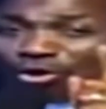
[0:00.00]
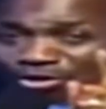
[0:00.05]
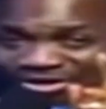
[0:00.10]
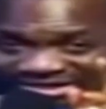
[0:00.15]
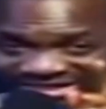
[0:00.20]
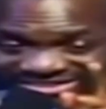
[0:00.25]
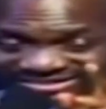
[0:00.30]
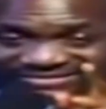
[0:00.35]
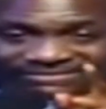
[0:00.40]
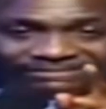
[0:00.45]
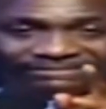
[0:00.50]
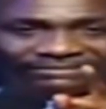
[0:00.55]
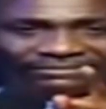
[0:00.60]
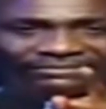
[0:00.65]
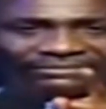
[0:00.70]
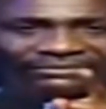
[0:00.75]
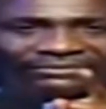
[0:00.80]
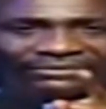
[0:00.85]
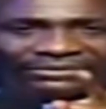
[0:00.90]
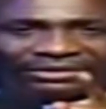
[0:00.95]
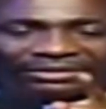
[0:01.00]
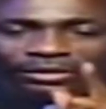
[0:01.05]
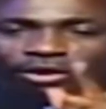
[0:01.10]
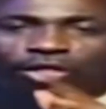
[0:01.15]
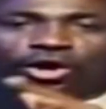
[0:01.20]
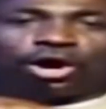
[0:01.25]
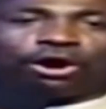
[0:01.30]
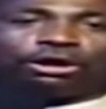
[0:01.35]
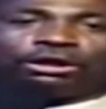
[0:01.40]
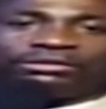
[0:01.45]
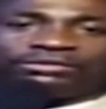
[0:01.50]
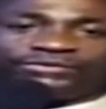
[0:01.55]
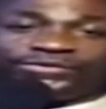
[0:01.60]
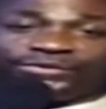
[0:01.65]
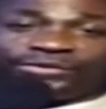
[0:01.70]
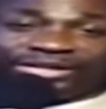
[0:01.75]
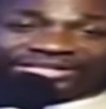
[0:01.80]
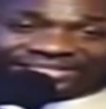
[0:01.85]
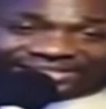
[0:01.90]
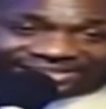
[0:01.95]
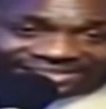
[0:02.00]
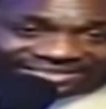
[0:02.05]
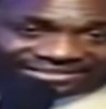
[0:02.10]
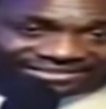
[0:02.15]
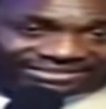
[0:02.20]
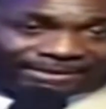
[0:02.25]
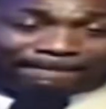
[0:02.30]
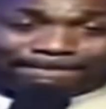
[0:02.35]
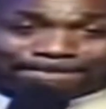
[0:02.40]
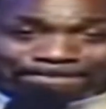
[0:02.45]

dog called Freeze.